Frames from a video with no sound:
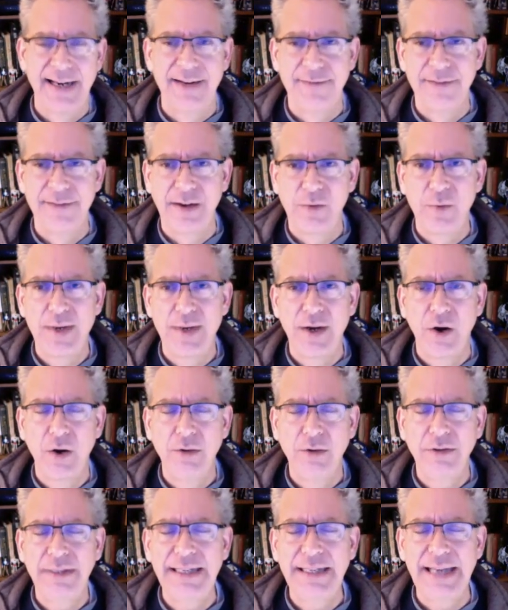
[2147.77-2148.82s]
In fact, we
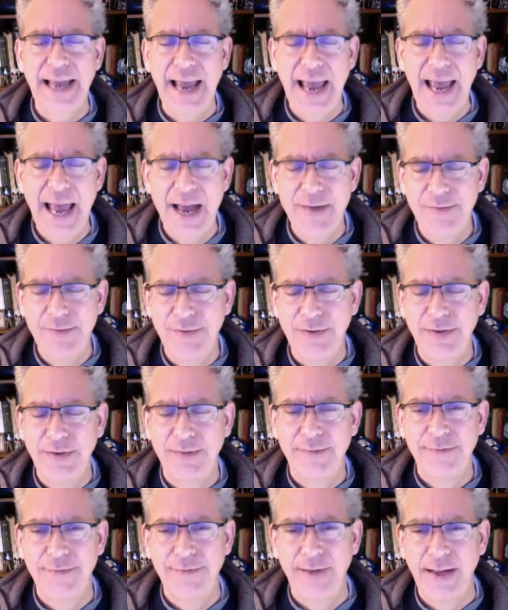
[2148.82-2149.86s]
hardly ever
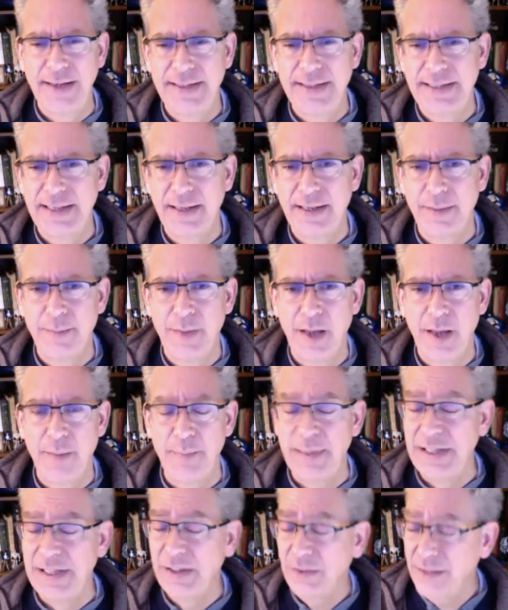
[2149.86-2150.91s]
find him
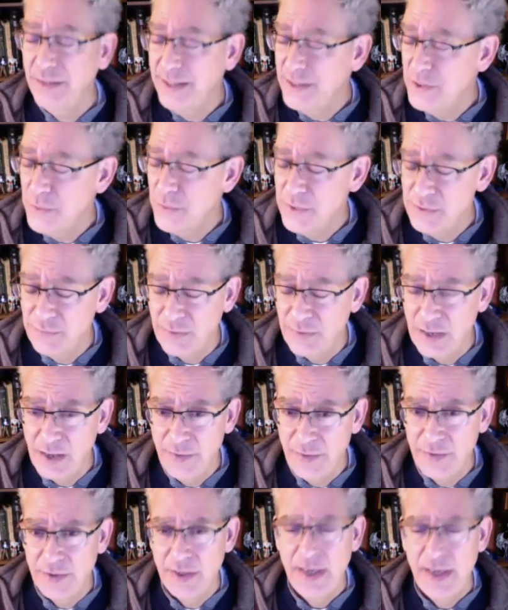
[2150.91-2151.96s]
appealing to his
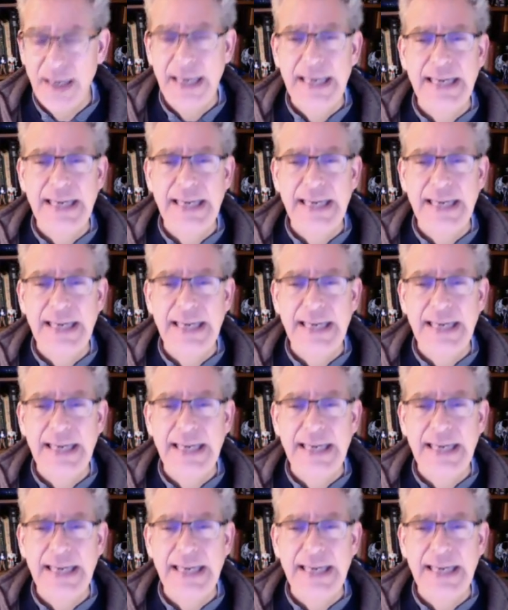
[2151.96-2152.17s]
father.